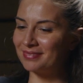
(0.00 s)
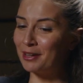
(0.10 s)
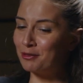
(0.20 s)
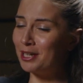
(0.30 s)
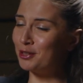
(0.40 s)

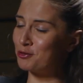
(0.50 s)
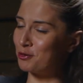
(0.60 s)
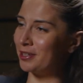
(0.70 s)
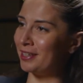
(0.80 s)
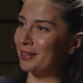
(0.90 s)
I really
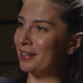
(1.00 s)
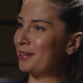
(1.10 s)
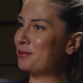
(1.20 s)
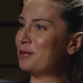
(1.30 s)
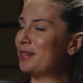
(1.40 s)
enjoyed that. I
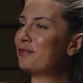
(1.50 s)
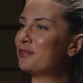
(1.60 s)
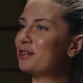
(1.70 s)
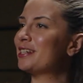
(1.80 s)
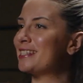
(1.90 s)
think we
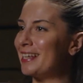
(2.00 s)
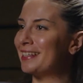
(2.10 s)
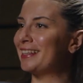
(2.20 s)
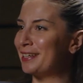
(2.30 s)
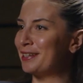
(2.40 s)
never really
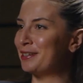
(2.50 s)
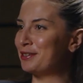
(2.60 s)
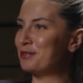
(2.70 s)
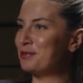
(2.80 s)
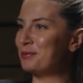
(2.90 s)
sat like
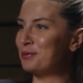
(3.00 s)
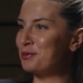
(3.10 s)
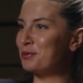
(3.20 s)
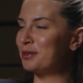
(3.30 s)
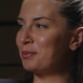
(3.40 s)
and
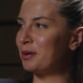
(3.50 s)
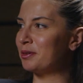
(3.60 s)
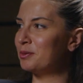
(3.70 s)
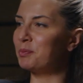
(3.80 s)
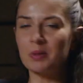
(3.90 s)
talked
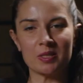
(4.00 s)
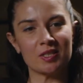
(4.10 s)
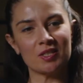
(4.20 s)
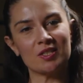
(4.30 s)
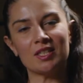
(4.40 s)
about
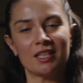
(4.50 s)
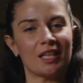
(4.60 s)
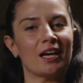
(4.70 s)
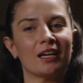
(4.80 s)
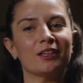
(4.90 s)
business and
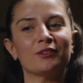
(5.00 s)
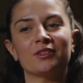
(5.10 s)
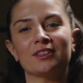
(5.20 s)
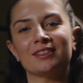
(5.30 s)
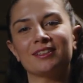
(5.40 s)

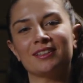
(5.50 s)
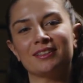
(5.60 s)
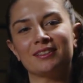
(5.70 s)
life, and